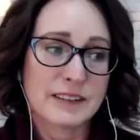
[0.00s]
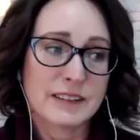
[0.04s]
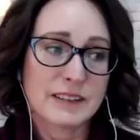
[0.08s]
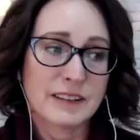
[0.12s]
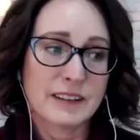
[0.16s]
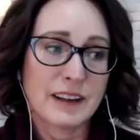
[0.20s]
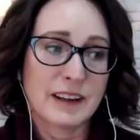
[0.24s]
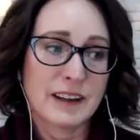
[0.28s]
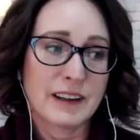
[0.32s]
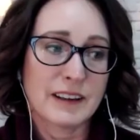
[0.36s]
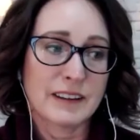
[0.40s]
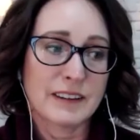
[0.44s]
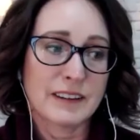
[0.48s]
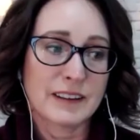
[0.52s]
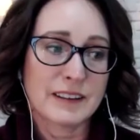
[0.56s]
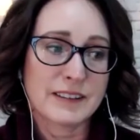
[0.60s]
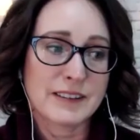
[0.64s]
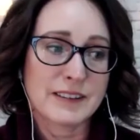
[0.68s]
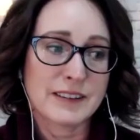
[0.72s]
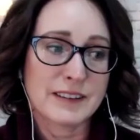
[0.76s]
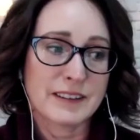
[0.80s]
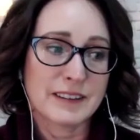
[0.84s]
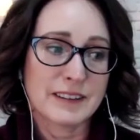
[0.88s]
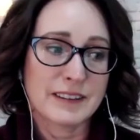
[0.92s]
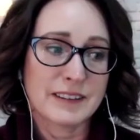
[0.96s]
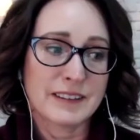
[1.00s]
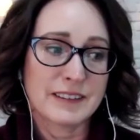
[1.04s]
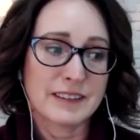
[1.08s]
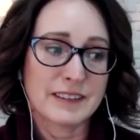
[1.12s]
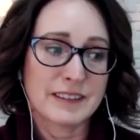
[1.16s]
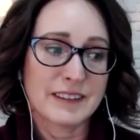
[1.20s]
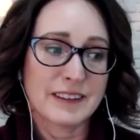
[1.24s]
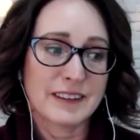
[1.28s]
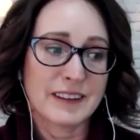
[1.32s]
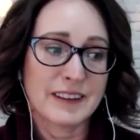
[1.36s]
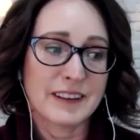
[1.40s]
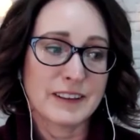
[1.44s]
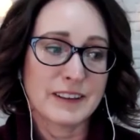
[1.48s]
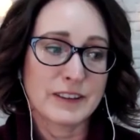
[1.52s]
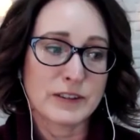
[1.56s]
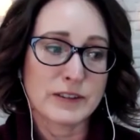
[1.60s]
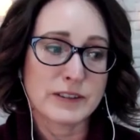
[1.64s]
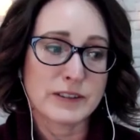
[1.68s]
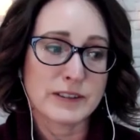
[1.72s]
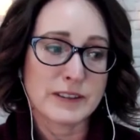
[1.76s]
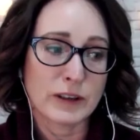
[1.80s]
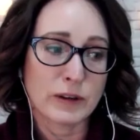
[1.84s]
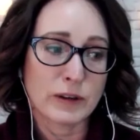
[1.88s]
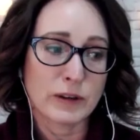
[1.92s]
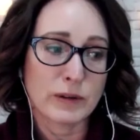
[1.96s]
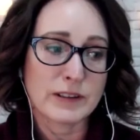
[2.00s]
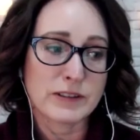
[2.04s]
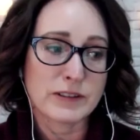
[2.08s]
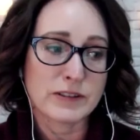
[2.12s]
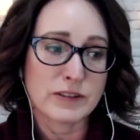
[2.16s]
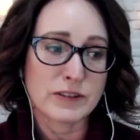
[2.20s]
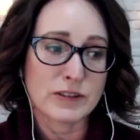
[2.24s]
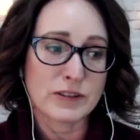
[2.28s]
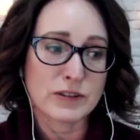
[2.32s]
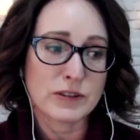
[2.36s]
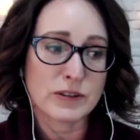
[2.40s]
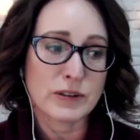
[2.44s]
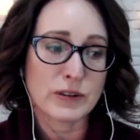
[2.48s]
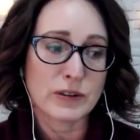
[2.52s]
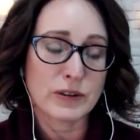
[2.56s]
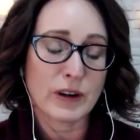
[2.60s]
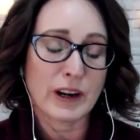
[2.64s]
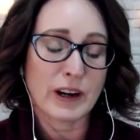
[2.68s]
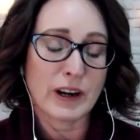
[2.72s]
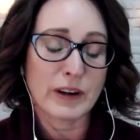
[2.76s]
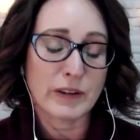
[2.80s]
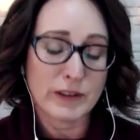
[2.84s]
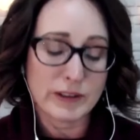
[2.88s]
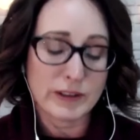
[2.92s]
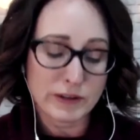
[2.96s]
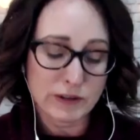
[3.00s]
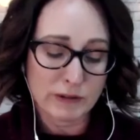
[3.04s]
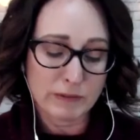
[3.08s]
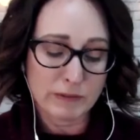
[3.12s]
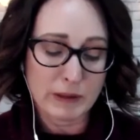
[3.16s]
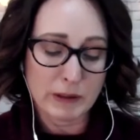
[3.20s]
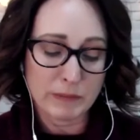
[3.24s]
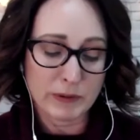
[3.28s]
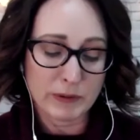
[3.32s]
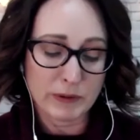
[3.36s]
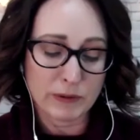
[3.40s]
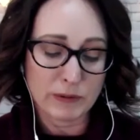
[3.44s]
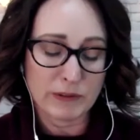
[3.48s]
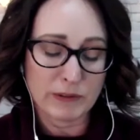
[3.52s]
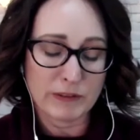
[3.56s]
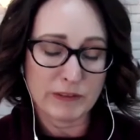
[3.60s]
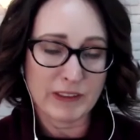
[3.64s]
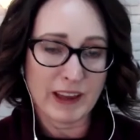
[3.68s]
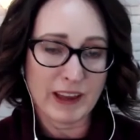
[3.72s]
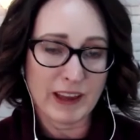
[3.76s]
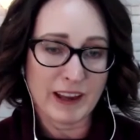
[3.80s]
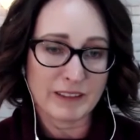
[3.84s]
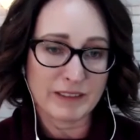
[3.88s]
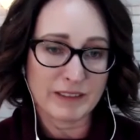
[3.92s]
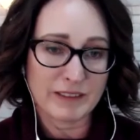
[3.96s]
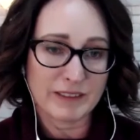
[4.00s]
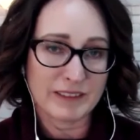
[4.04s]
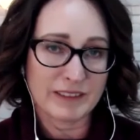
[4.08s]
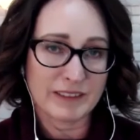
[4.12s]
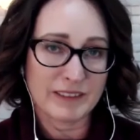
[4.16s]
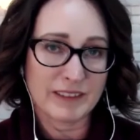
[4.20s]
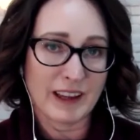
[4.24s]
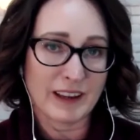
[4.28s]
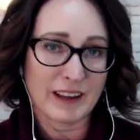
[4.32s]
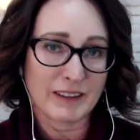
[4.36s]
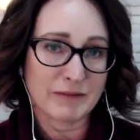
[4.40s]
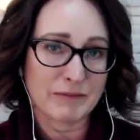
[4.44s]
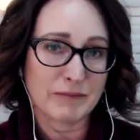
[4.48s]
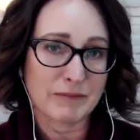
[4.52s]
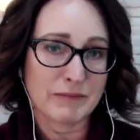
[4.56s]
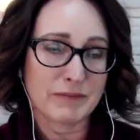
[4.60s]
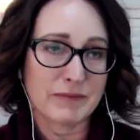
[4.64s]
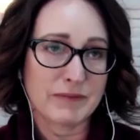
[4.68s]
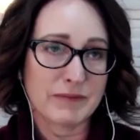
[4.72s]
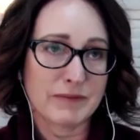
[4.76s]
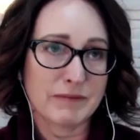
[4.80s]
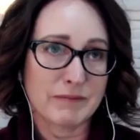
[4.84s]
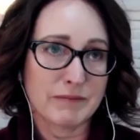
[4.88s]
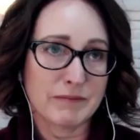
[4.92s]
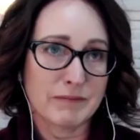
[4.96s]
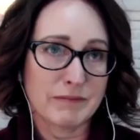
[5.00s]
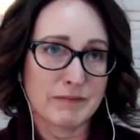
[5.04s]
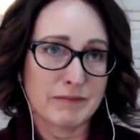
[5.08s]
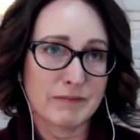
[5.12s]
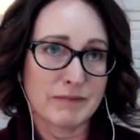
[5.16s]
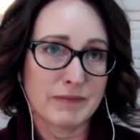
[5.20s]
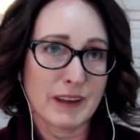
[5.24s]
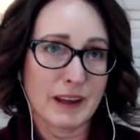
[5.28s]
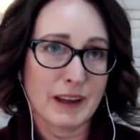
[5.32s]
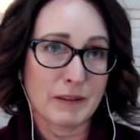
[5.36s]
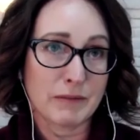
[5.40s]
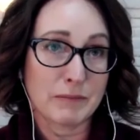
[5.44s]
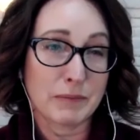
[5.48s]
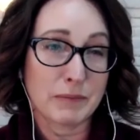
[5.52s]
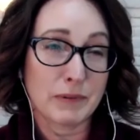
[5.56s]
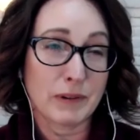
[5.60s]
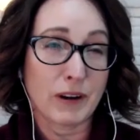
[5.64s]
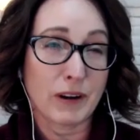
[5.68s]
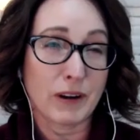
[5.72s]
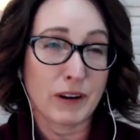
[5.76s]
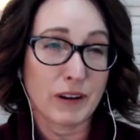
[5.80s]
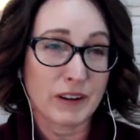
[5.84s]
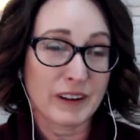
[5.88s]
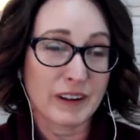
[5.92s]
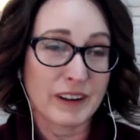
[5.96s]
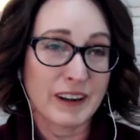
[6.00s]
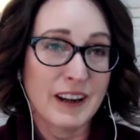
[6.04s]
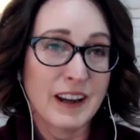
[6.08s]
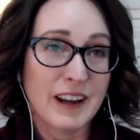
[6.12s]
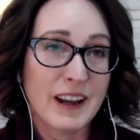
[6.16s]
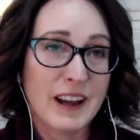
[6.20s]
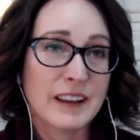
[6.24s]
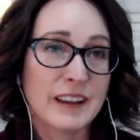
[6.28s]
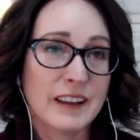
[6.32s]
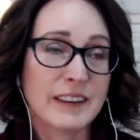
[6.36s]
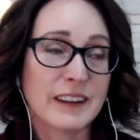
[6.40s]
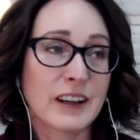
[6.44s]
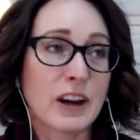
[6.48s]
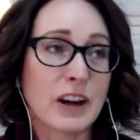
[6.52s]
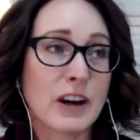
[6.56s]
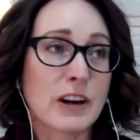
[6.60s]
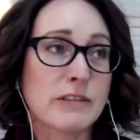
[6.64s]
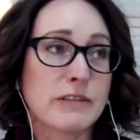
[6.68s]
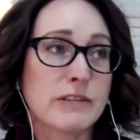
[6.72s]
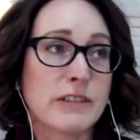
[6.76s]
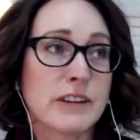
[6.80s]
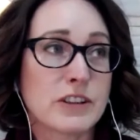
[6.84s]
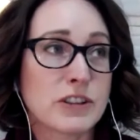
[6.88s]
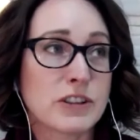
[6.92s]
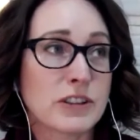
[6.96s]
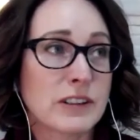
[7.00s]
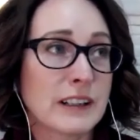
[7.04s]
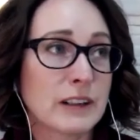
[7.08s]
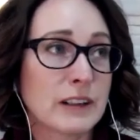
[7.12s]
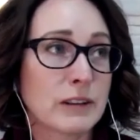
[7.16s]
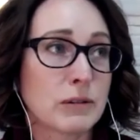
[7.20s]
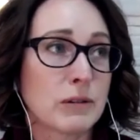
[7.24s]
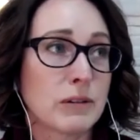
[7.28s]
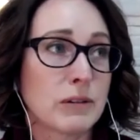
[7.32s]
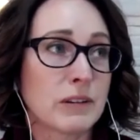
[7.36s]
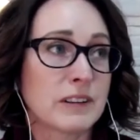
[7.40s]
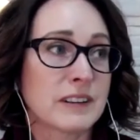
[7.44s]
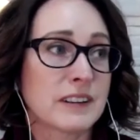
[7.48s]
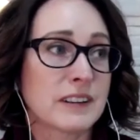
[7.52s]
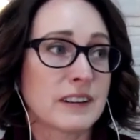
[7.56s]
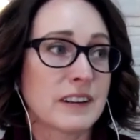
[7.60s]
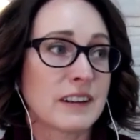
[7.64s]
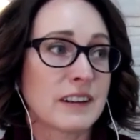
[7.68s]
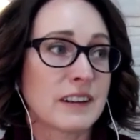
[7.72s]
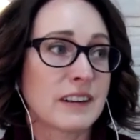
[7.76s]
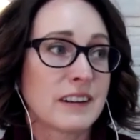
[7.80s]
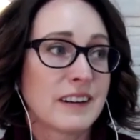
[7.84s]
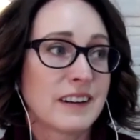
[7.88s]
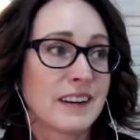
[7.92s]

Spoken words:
an interesting question too. I always remember with that blog, I think I originally called it,